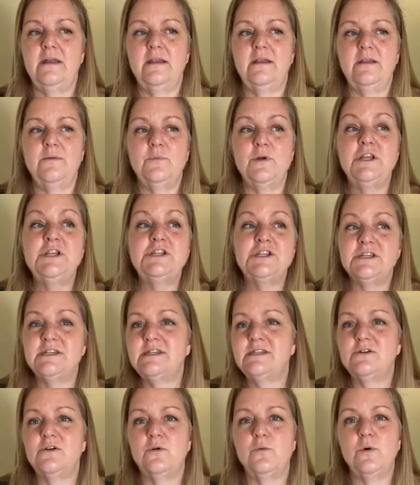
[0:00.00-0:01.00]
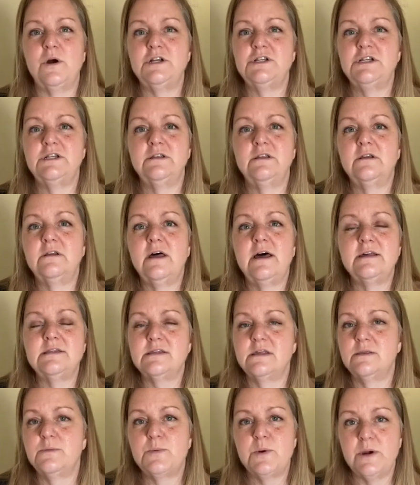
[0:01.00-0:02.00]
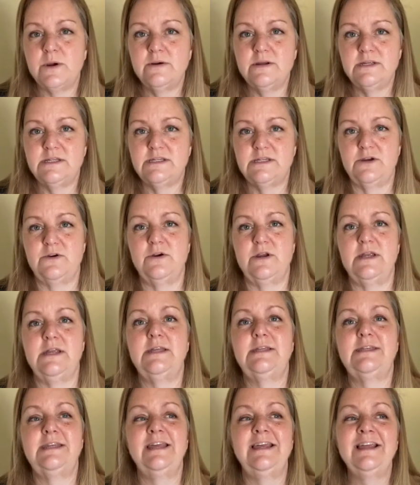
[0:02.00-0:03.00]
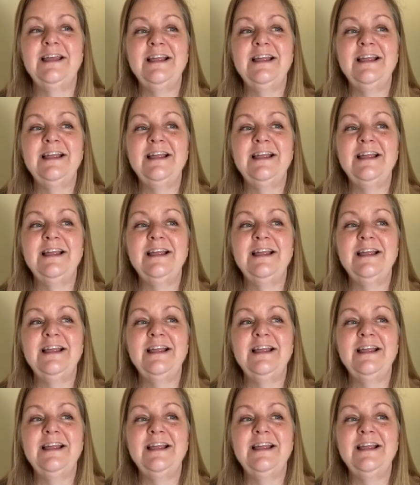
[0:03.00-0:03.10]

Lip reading: we just started watching Little House on the Prairie series,